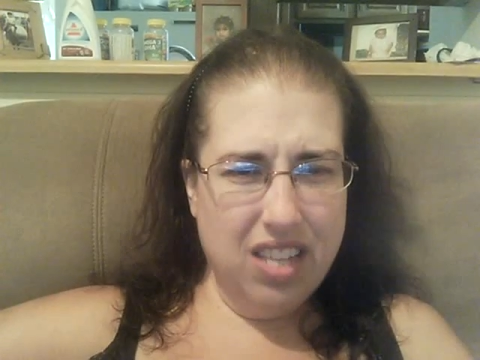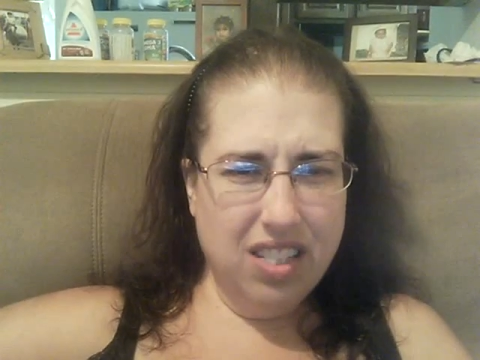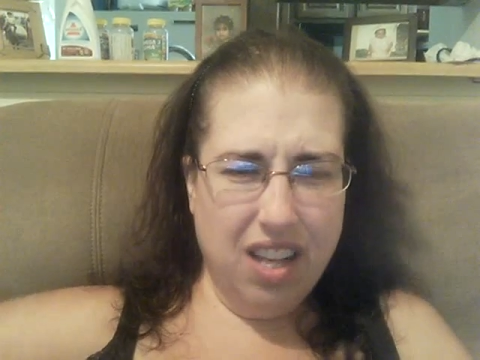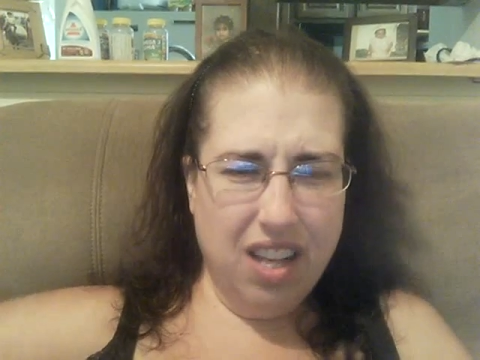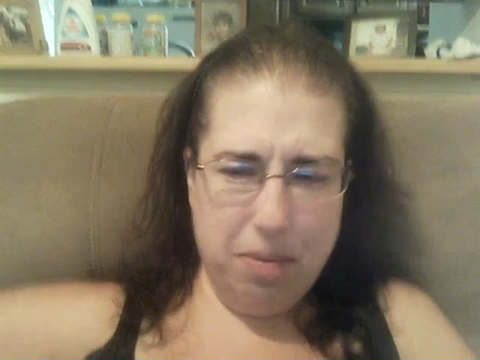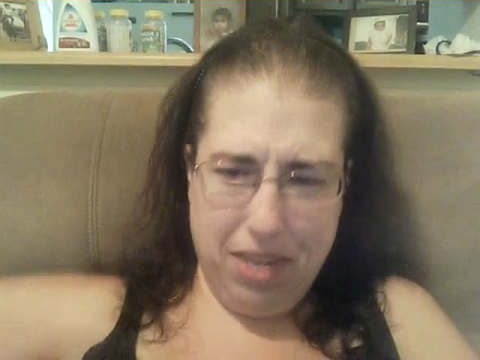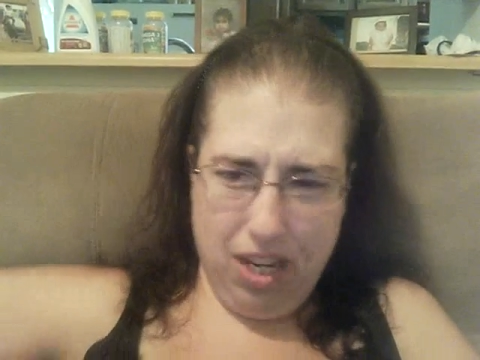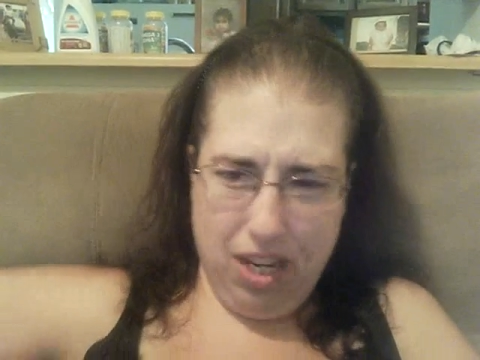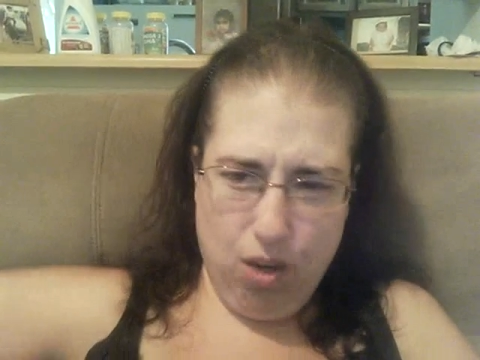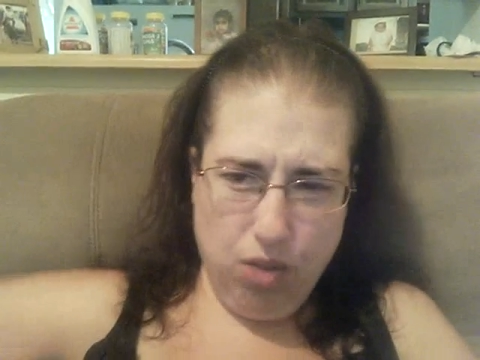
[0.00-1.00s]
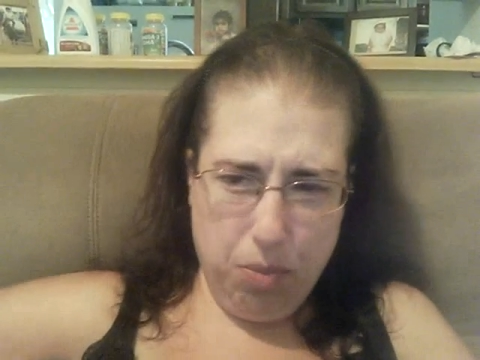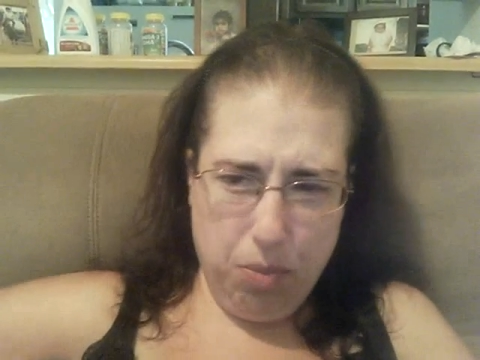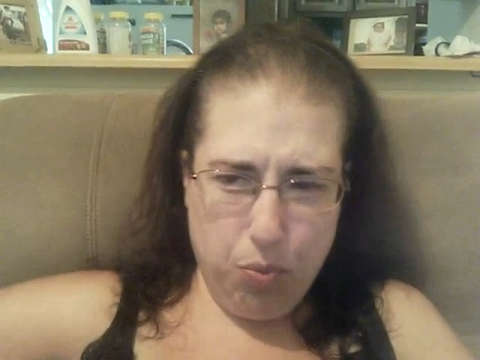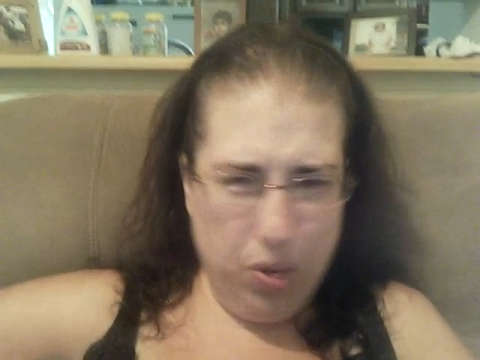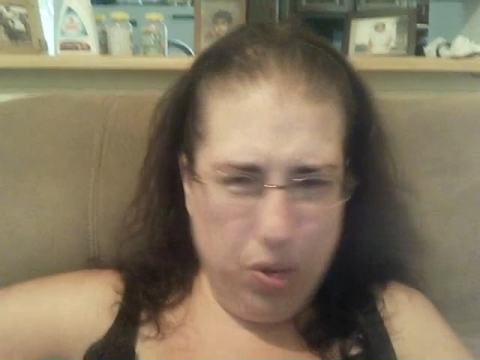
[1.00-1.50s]
I mean, it goes up
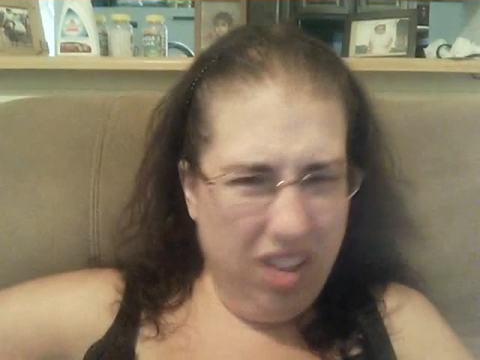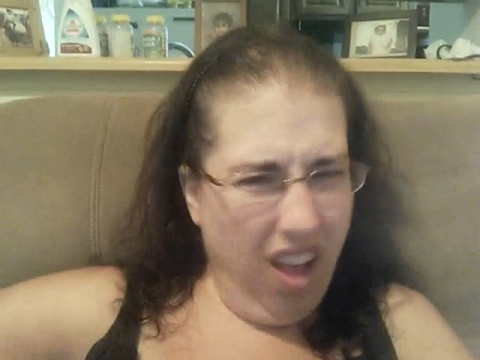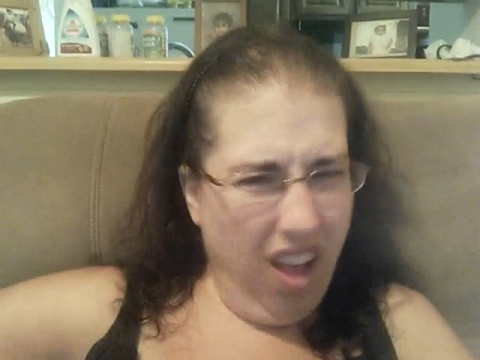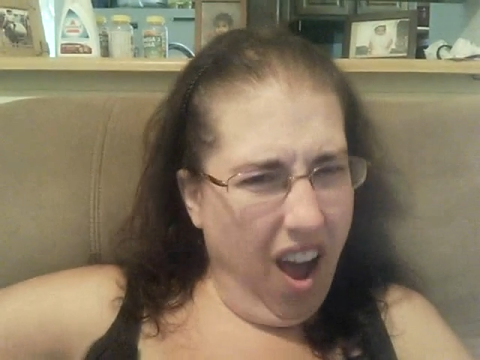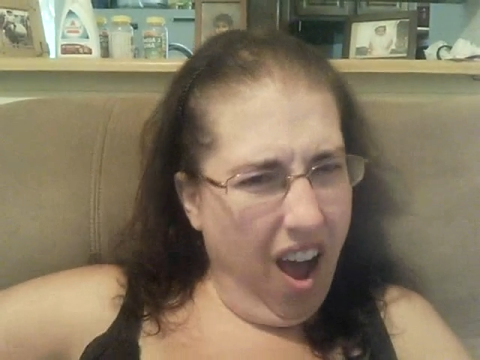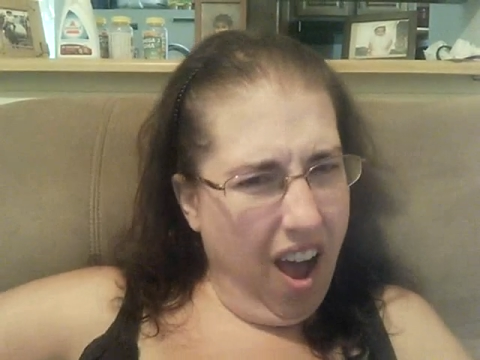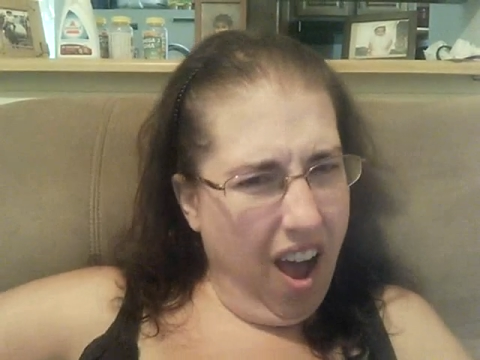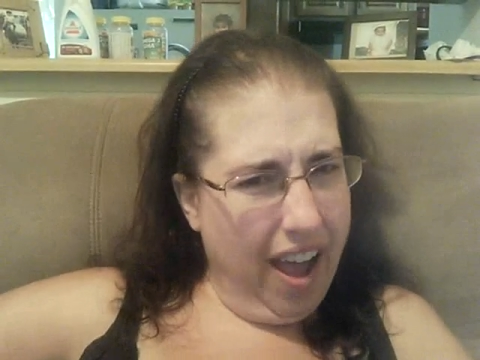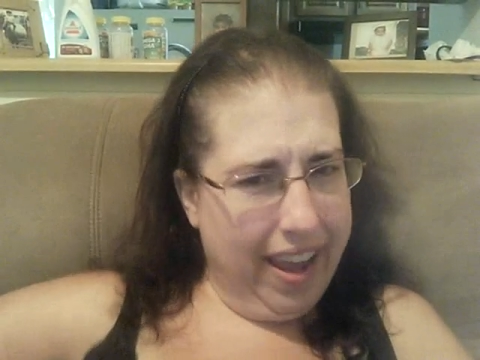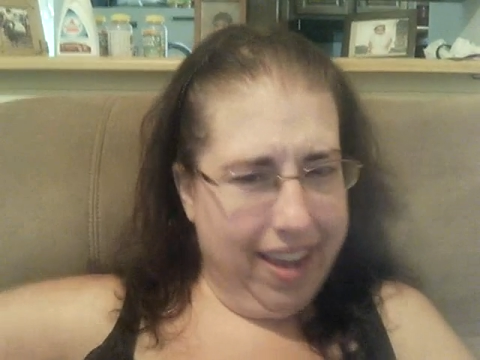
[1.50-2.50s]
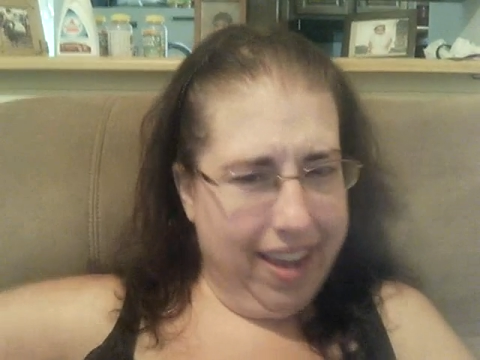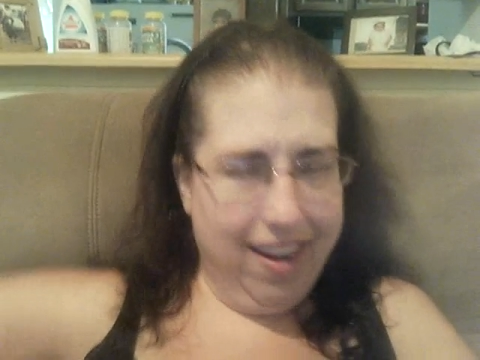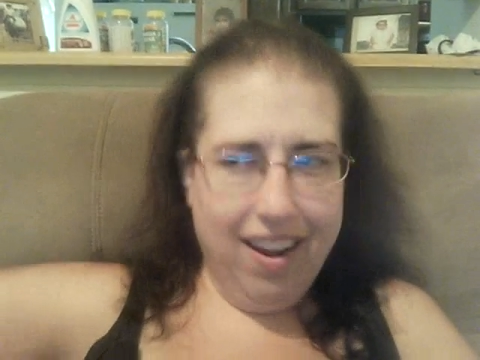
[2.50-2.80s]
real high, and